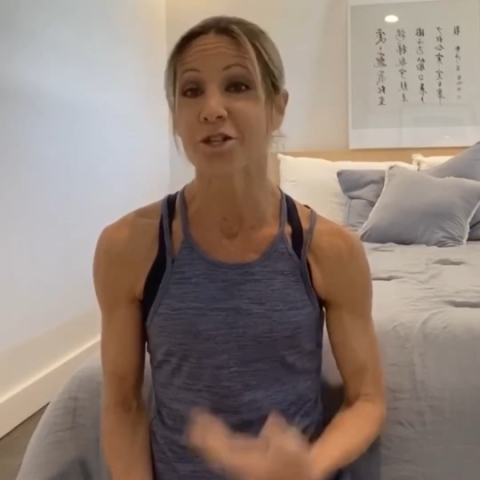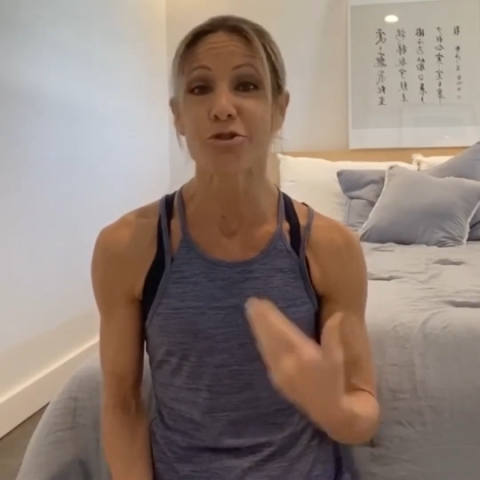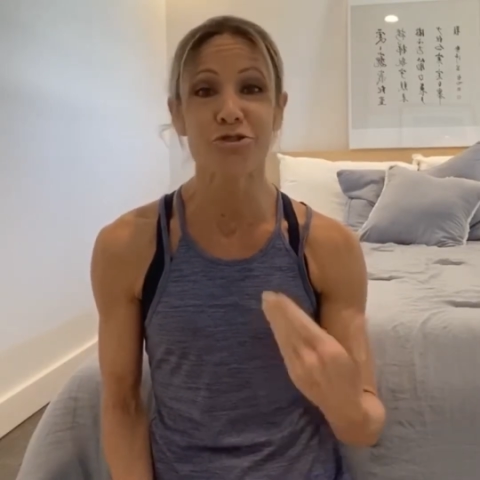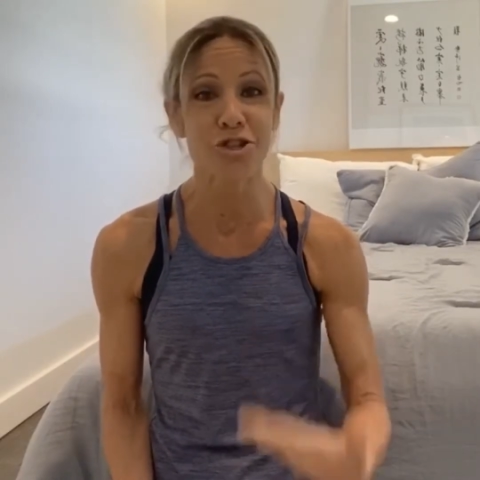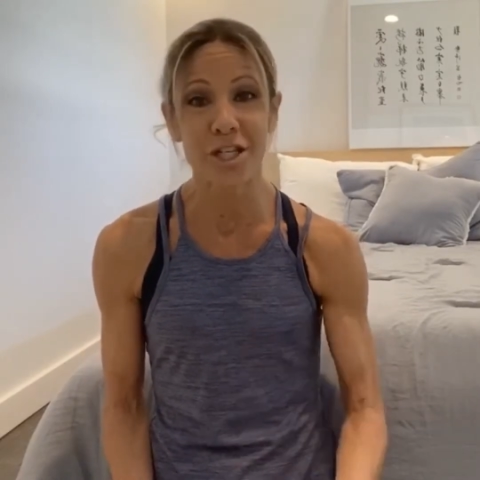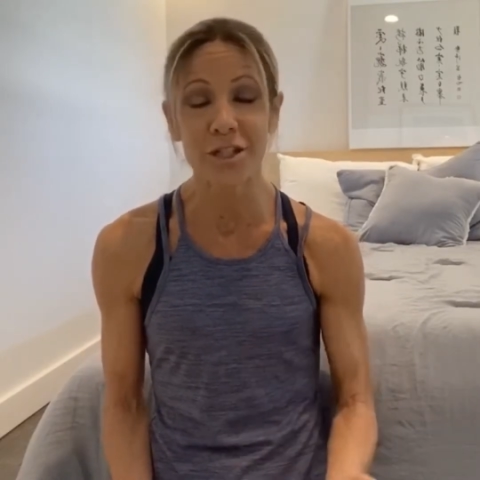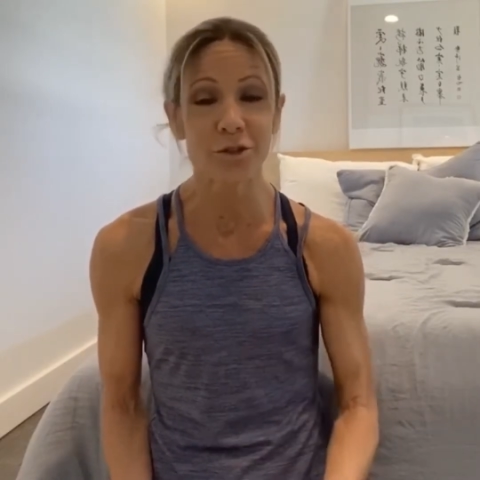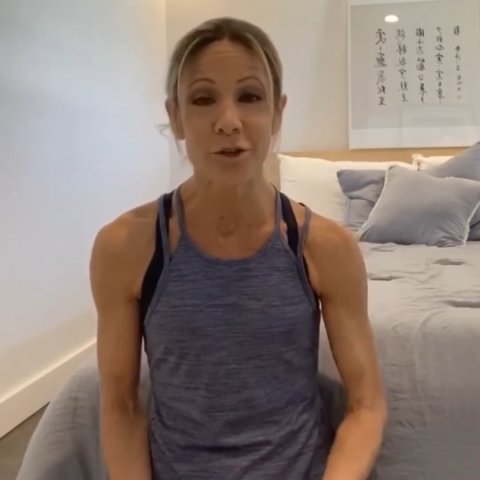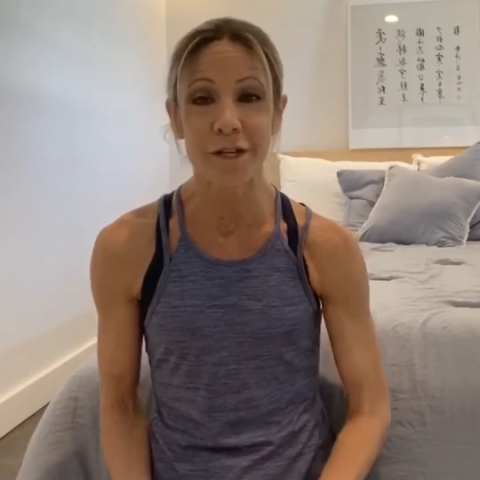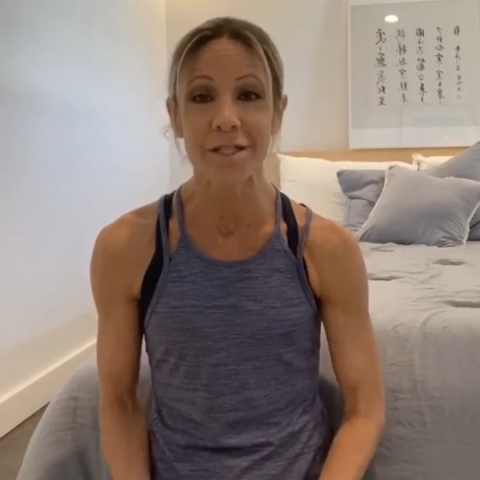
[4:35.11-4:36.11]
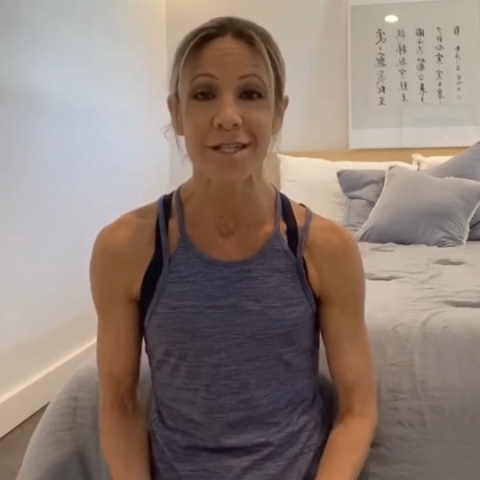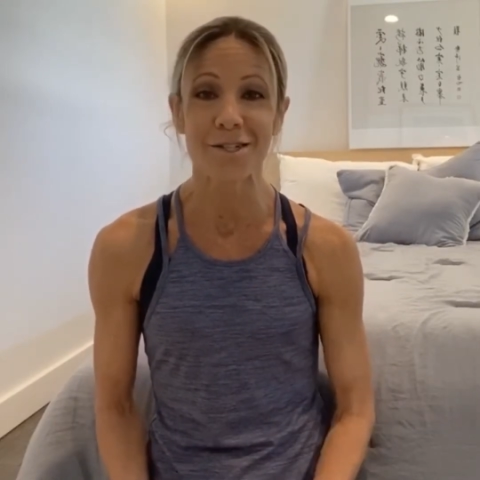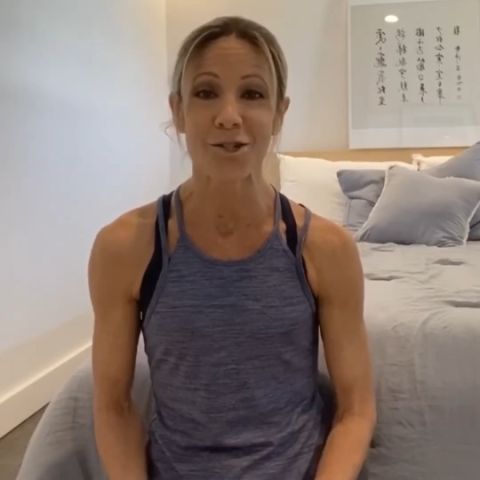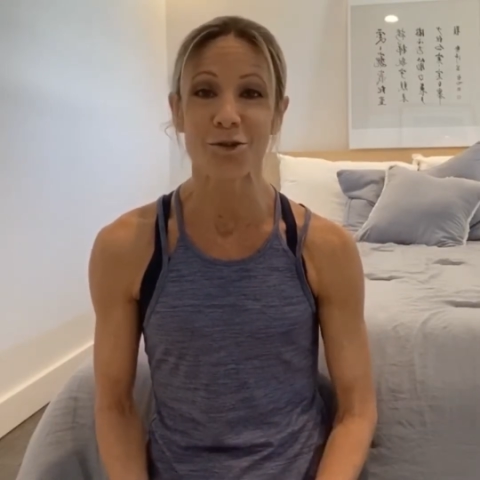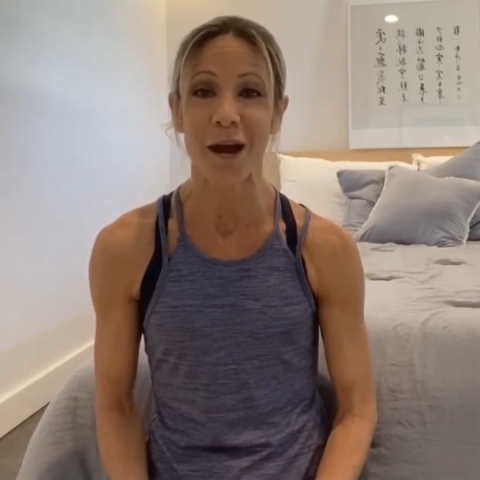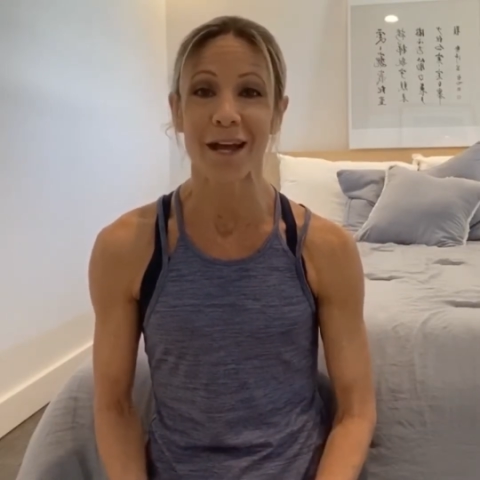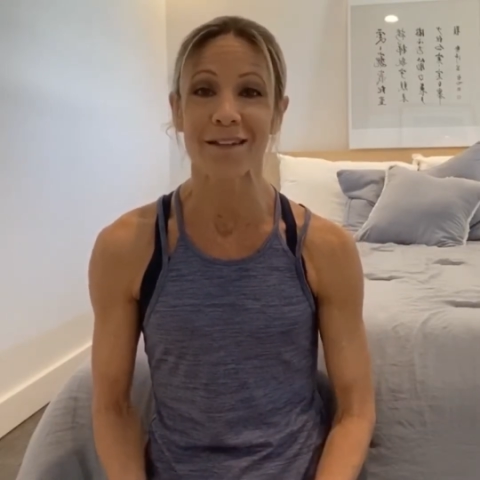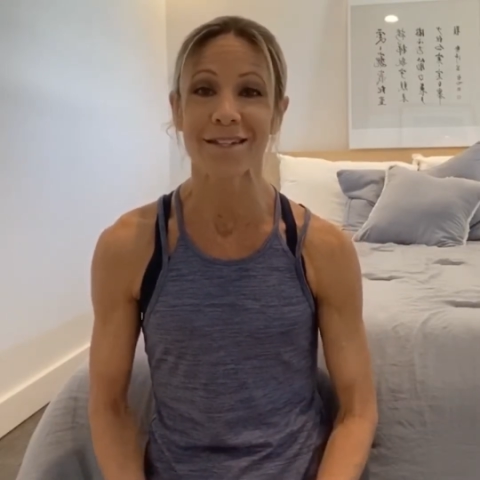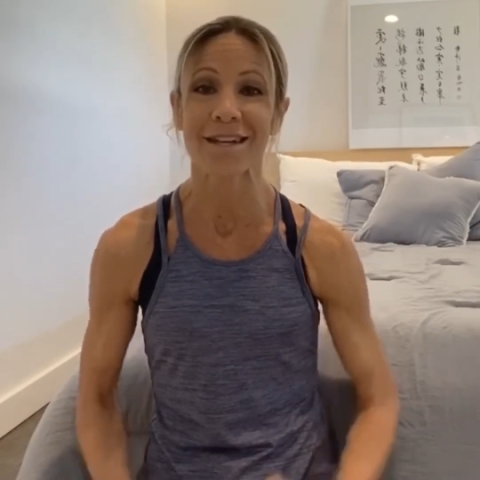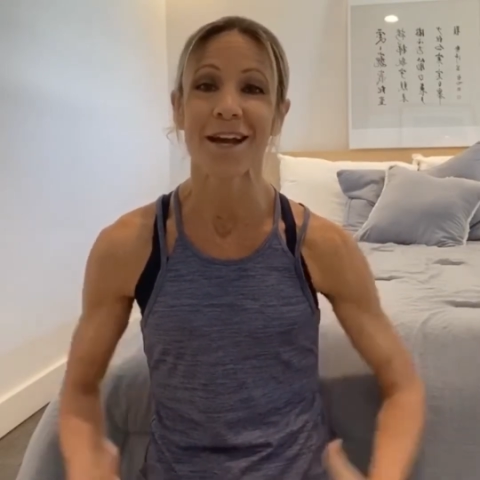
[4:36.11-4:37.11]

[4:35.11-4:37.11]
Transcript: your children's strengths.